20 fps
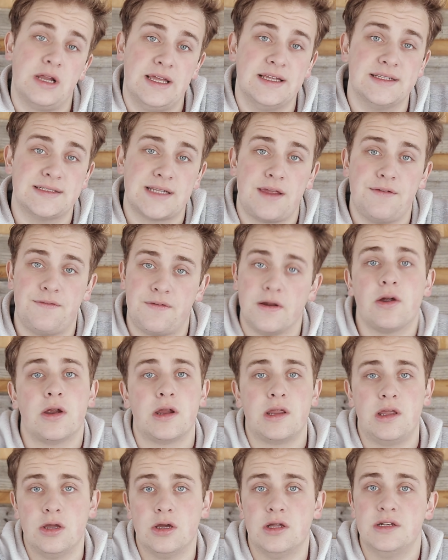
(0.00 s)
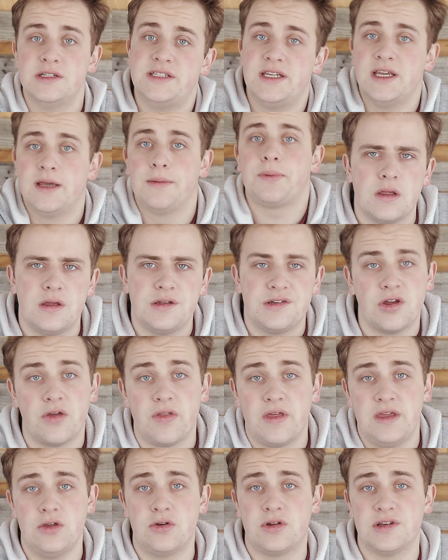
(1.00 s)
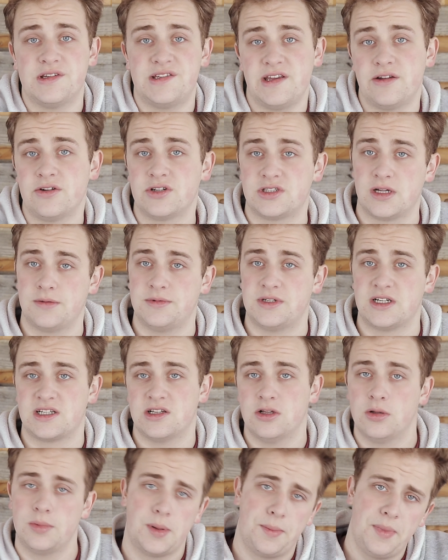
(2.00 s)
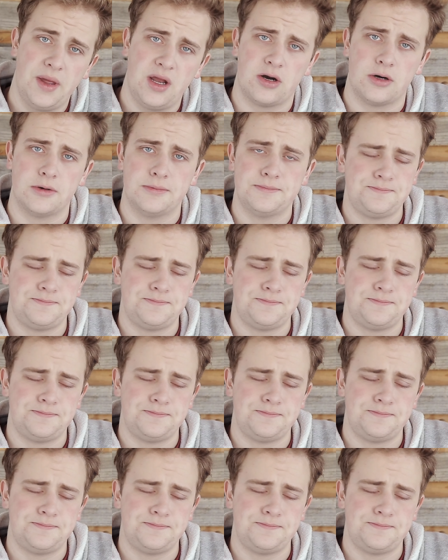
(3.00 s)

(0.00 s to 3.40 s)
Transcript: is a very good tip so that you can see your subject a little bit better.